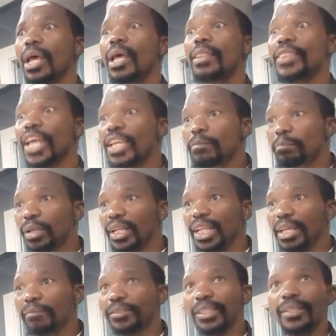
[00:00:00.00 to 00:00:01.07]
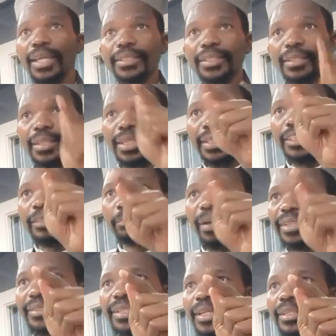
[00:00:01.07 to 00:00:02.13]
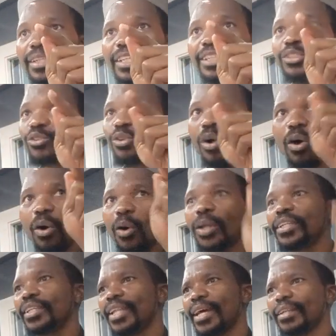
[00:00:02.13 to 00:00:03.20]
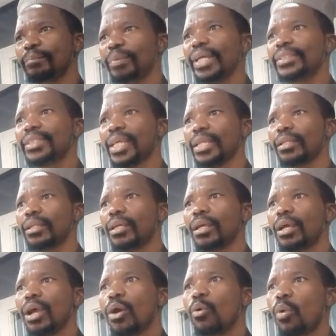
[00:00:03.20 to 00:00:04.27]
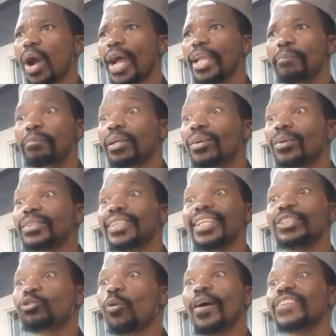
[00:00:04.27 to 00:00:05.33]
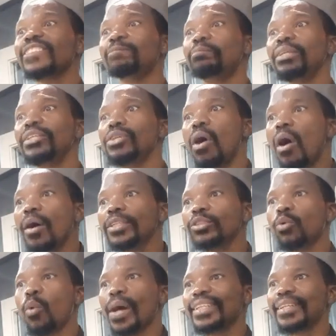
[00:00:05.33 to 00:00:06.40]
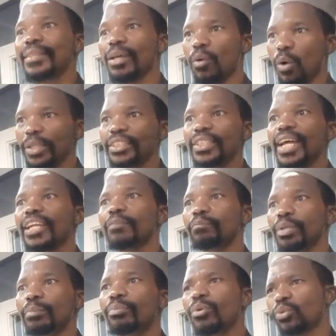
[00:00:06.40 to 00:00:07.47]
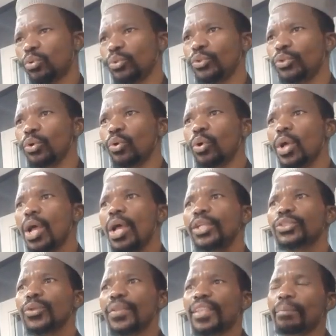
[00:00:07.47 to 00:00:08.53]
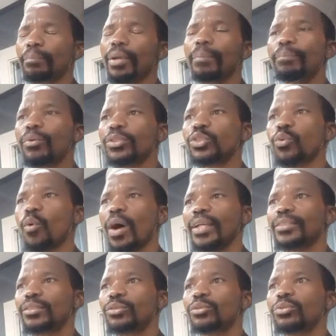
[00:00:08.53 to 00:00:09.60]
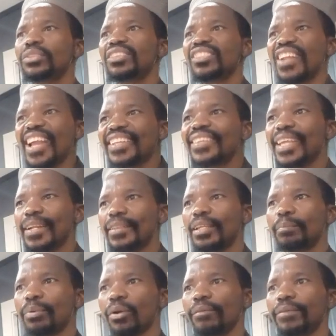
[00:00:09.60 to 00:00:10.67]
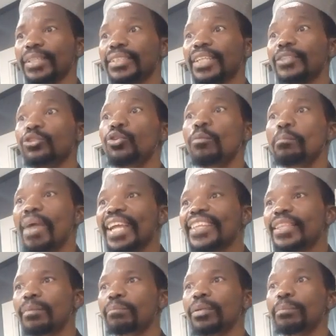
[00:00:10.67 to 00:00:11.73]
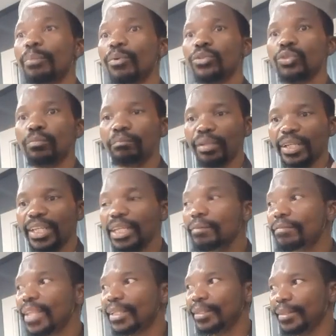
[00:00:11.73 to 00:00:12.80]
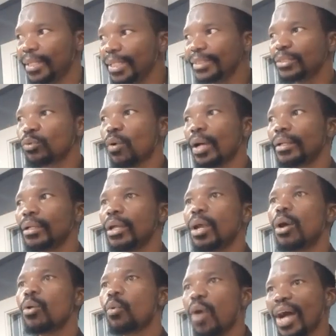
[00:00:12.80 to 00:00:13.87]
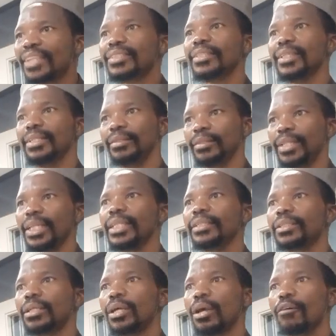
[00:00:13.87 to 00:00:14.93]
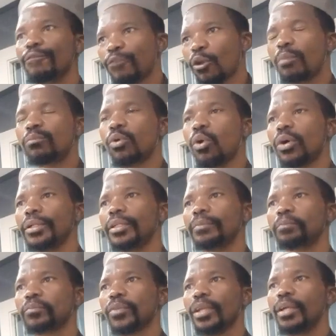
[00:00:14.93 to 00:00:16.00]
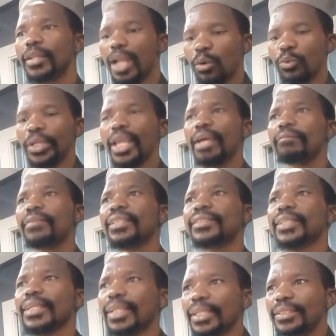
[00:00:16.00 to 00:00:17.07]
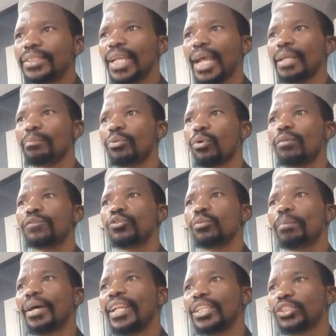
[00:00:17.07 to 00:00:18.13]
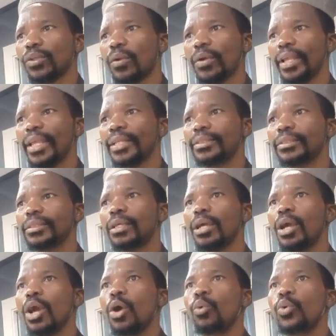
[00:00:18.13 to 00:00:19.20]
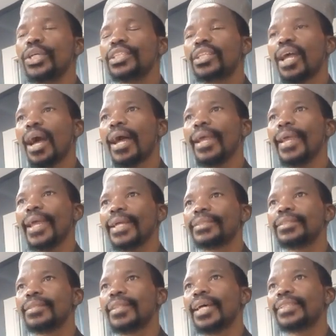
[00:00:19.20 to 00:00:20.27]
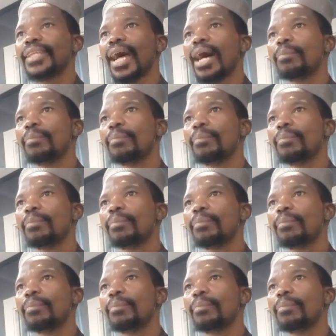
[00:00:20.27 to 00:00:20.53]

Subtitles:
they believed that this person is no ordinary person. Why? Because it was beyond what the ordinary people could do. So the purpose was to strengthen the prophets and to make the people to believe that this one was indeed from God. Now we have the second type of supernatural acts, which are acts that are